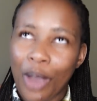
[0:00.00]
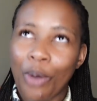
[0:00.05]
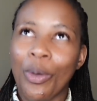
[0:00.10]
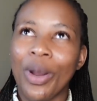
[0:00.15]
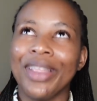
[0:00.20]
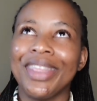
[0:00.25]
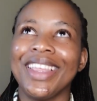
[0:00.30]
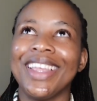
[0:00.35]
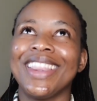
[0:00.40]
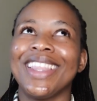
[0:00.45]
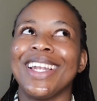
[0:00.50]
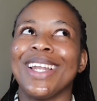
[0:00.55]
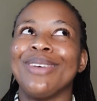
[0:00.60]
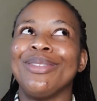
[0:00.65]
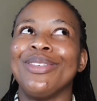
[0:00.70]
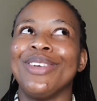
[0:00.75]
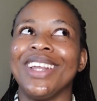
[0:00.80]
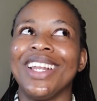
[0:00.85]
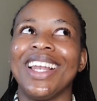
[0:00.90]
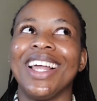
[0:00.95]
One thing that
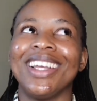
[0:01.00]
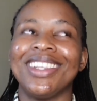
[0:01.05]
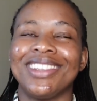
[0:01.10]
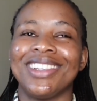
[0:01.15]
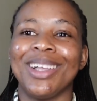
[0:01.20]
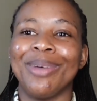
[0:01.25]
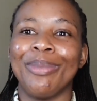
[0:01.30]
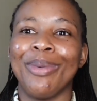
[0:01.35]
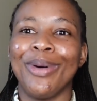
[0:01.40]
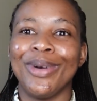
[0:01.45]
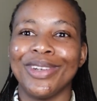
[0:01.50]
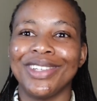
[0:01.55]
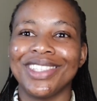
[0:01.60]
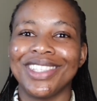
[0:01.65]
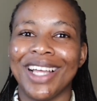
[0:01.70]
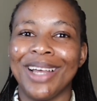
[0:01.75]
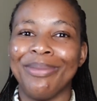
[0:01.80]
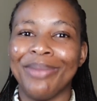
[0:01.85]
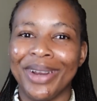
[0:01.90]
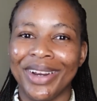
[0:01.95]
I've realized
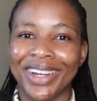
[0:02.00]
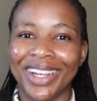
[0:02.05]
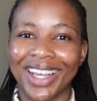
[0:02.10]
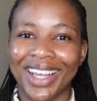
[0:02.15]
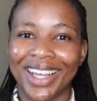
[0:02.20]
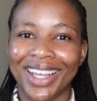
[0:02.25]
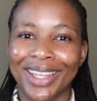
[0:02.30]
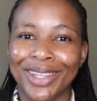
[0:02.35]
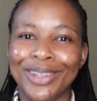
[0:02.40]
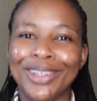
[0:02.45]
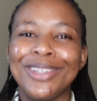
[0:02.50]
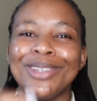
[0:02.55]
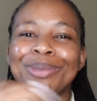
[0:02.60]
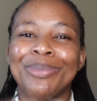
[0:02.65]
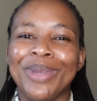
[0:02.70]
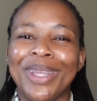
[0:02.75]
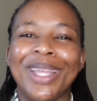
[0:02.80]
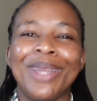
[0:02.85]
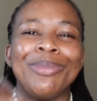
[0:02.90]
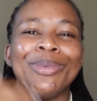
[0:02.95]
about America, you need to
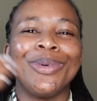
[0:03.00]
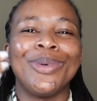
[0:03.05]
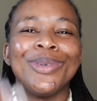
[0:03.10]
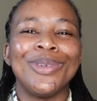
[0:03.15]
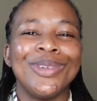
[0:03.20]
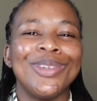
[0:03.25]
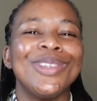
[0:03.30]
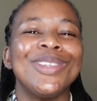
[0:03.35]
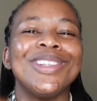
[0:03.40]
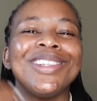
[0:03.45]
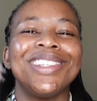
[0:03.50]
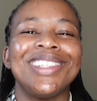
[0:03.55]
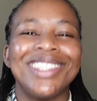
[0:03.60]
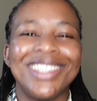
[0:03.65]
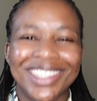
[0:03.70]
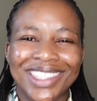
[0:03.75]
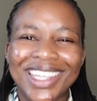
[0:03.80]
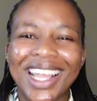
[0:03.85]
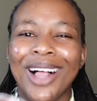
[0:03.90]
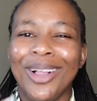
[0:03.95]
be able to
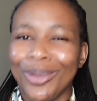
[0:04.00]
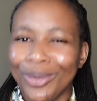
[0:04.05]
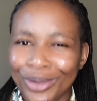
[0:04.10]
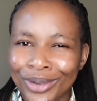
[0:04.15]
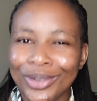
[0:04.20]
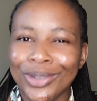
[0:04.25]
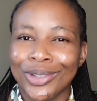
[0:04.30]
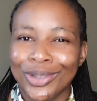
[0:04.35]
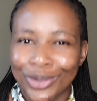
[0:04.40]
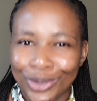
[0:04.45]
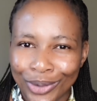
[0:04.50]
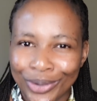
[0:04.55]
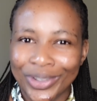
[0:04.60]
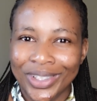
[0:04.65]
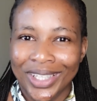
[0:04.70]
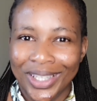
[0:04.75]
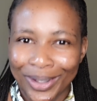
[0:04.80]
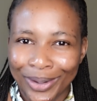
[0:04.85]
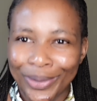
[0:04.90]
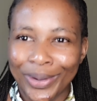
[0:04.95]
sell your
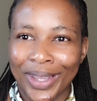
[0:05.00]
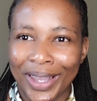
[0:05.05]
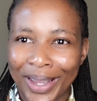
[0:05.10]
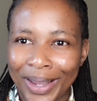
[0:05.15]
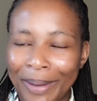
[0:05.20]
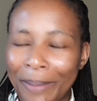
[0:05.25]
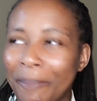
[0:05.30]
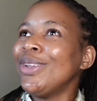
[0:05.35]
story, okay?